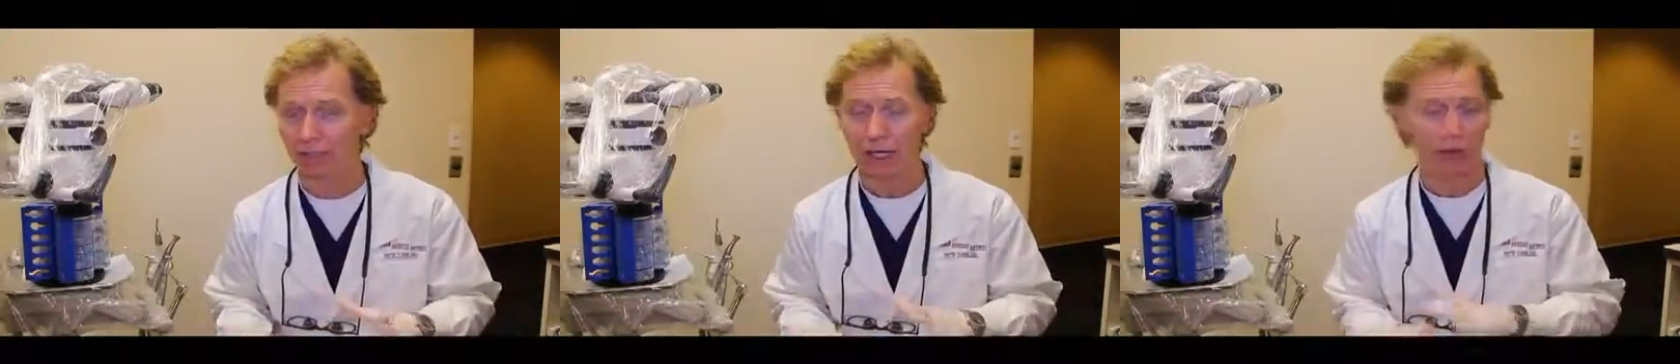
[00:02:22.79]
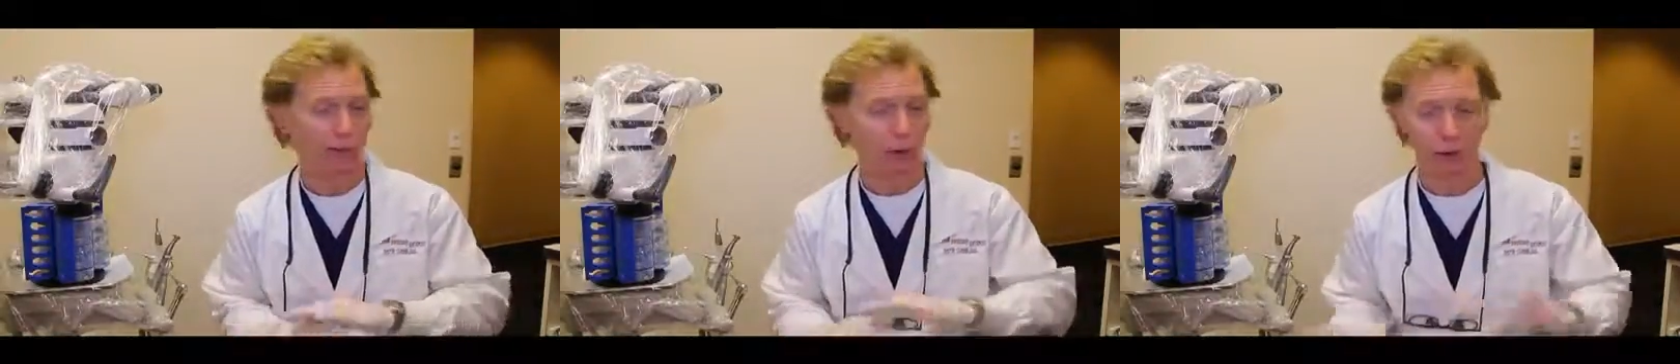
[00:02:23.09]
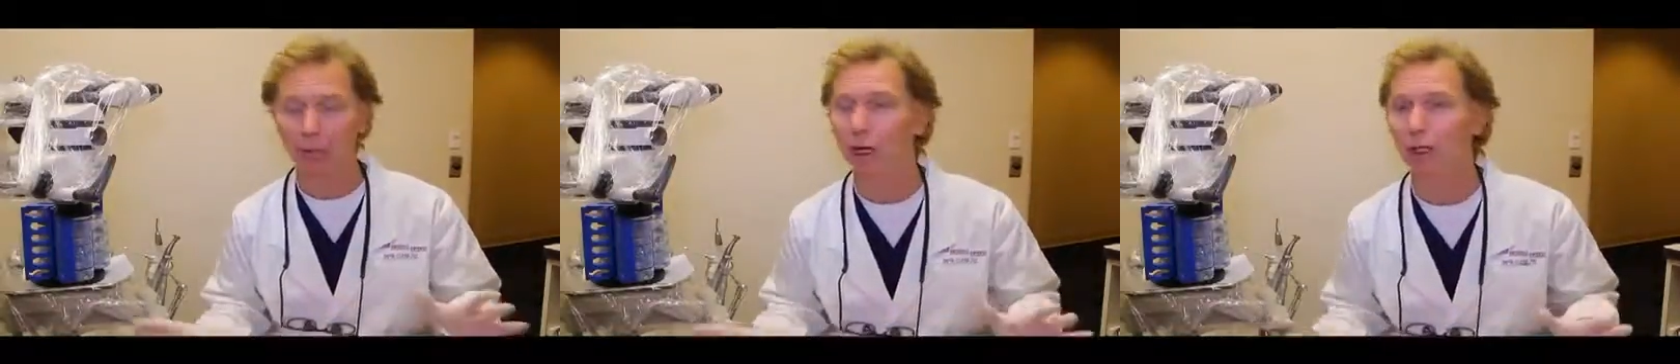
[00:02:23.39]
and the more you
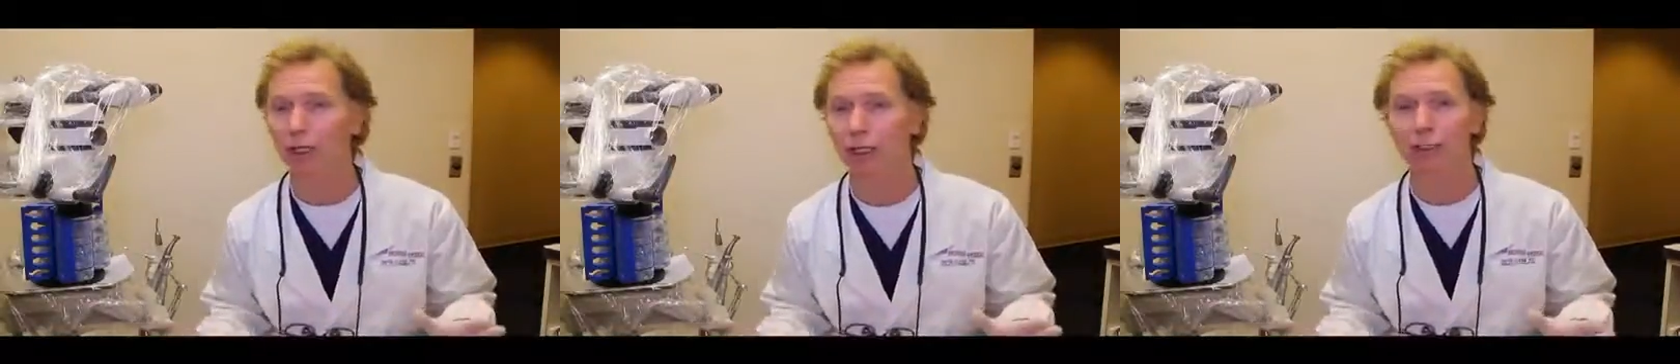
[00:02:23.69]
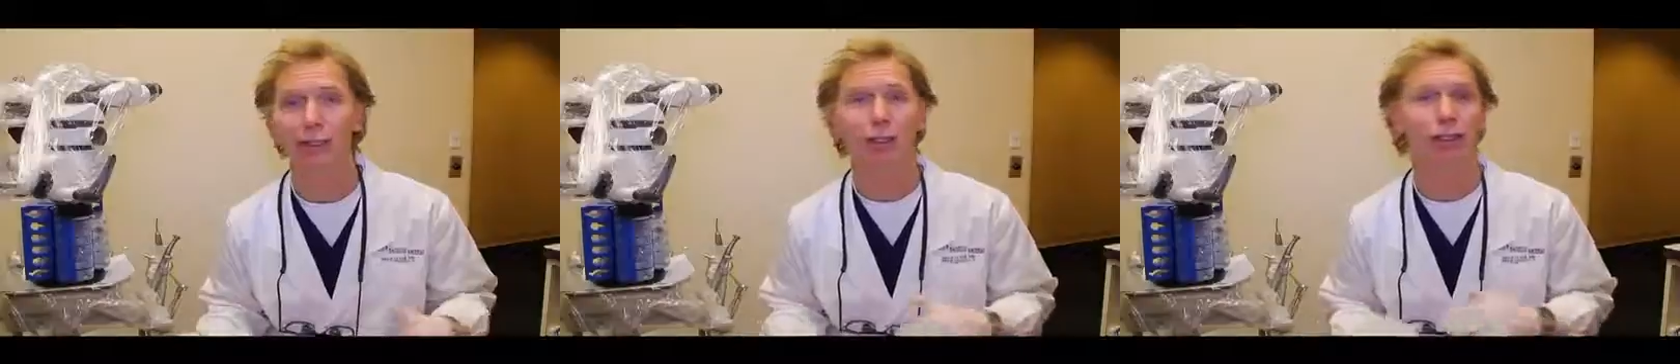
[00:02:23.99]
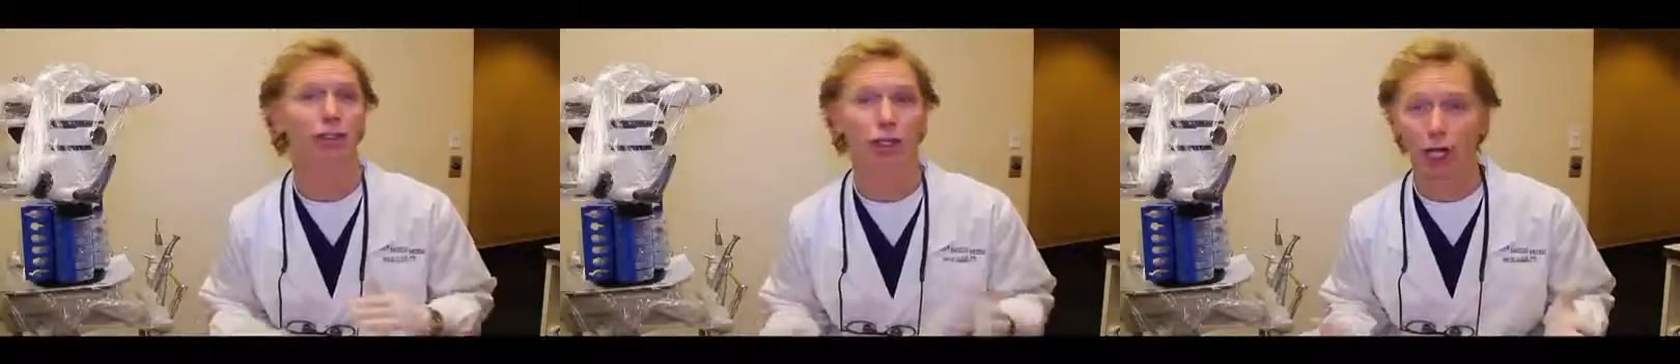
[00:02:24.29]
polish it, the
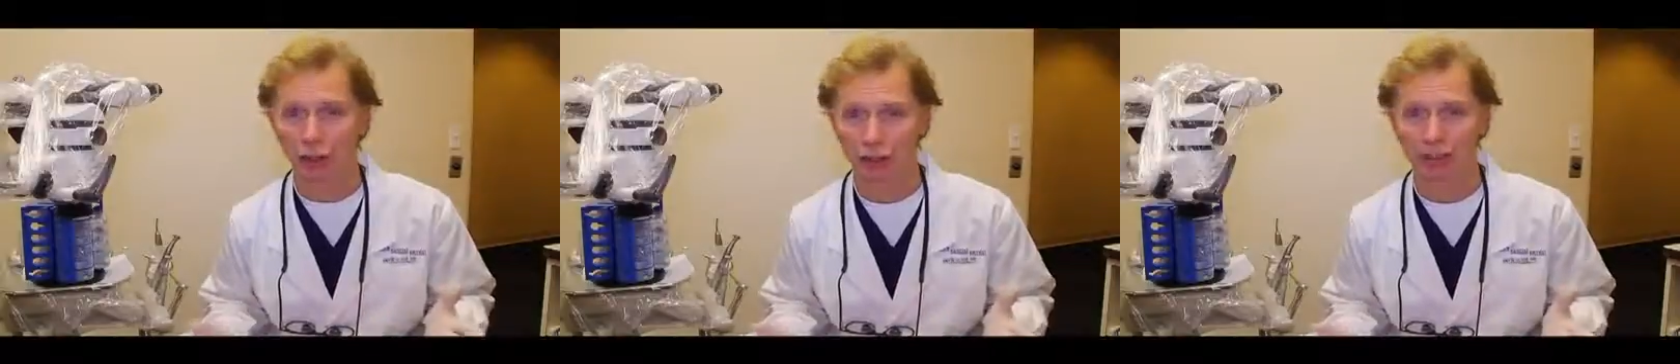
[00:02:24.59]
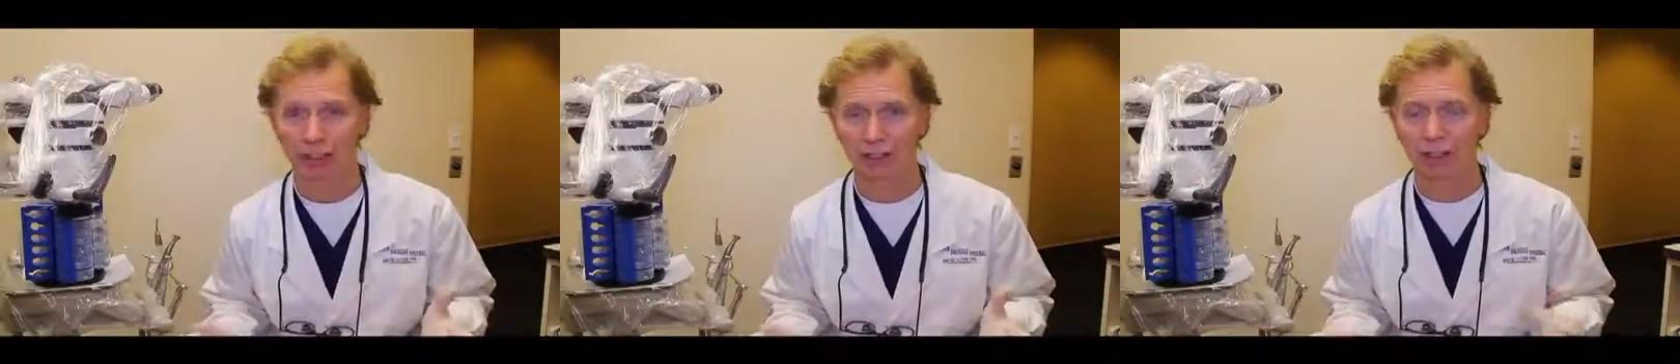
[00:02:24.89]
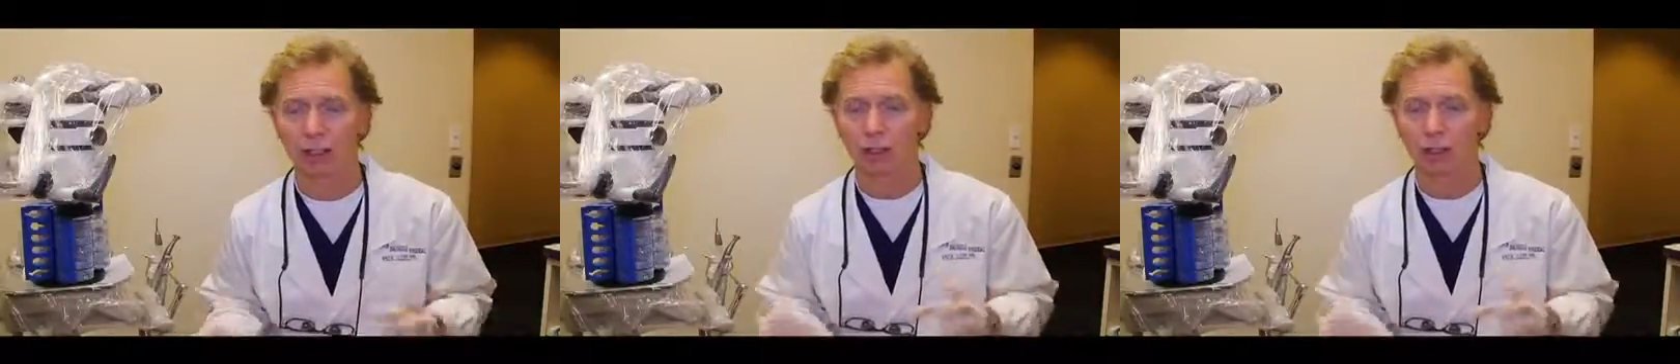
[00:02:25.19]
chalkier it gets.